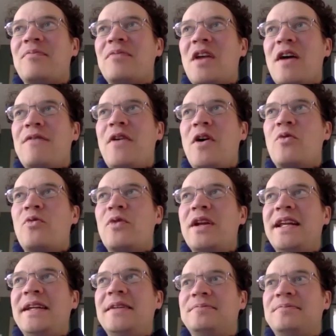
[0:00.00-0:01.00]
I felt
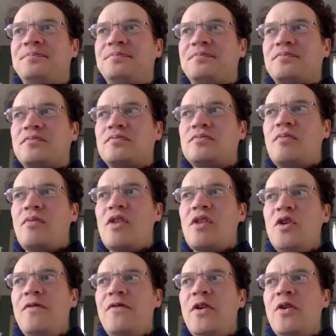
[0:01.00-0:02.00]
really, you
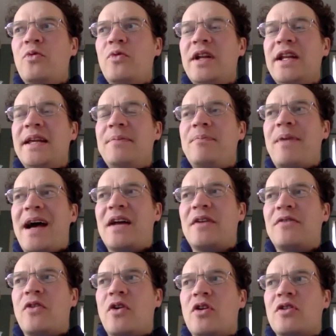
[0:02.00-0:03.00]
feel really bad
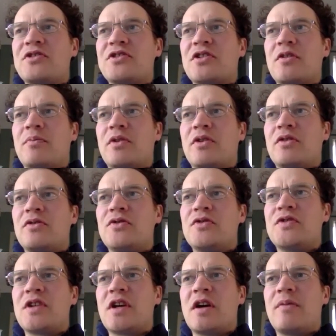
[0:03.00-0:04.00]
for Oscar
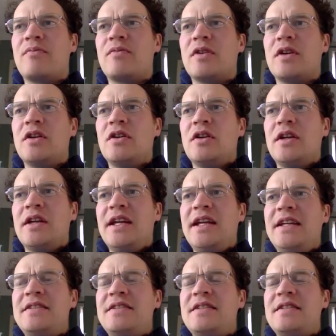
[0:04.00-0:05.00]
because
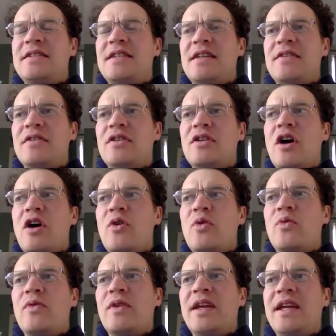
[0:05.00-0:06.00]
he didn't
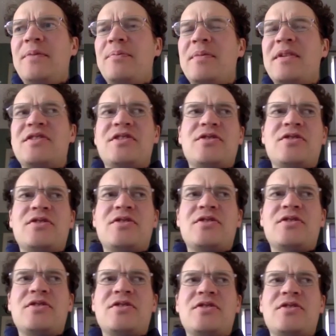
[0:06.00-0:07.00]
know, he
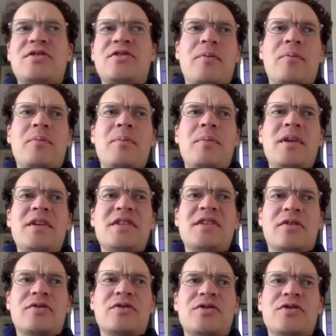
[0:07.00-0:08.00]

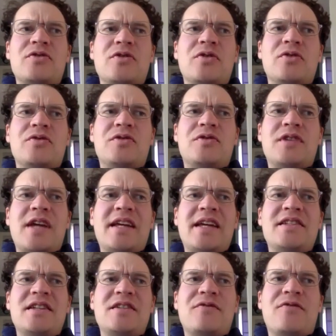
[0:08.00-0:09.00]
misunderstood
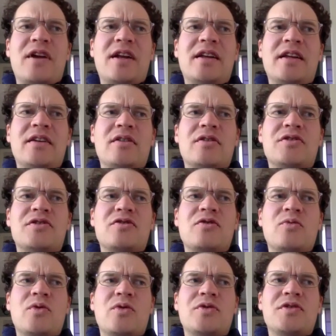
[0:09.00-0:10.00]
Daisy's friendliness
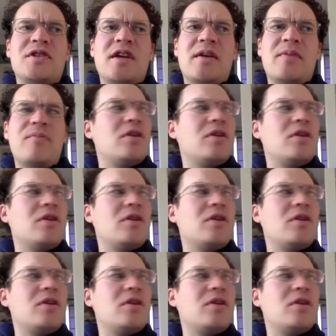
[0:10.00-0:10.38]
towards him.